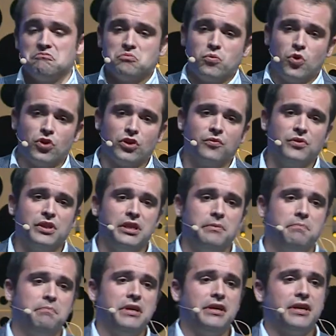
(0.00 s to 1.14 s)
one of the
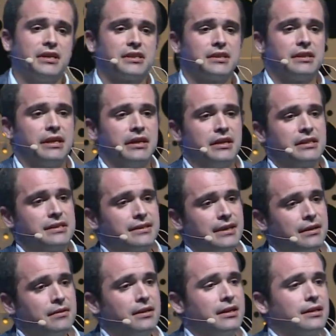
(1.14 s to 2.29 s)
biggest uh,
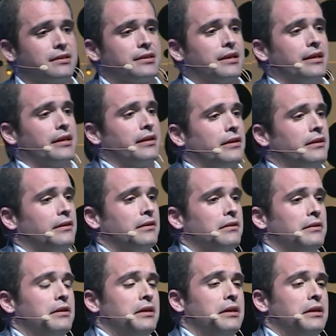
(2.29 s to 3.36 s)
standards and,